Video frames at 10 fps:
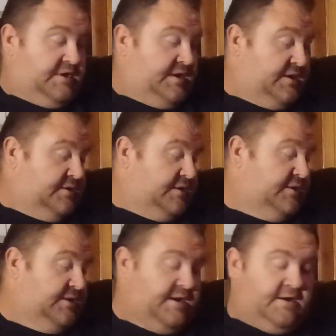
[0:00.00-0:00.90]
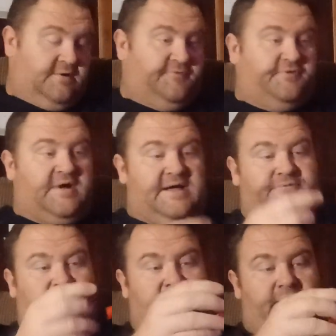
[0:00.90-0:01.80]
and now
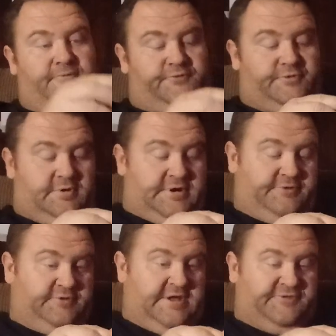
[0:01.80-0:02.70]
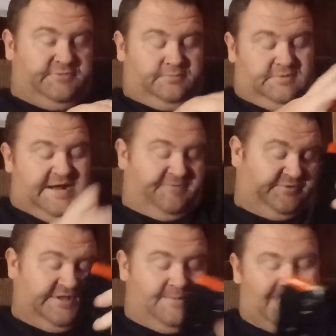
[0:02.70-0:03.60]
5 rounds. All right, so that's
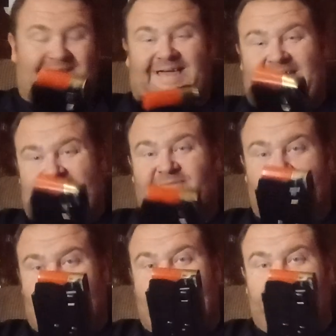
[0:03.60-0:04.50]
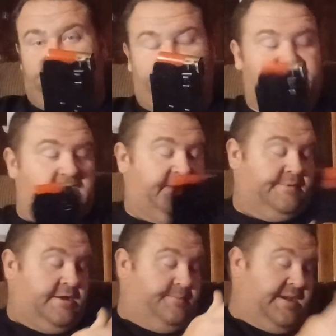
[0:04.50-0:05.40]
roughly about a half a mag for this
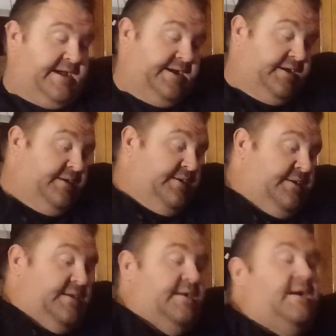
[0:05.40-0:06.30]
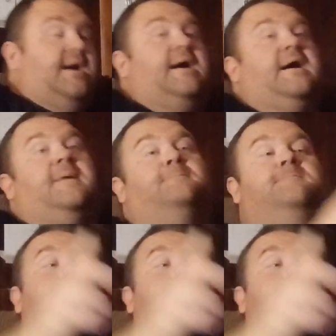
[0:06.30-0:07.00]
9-round mag.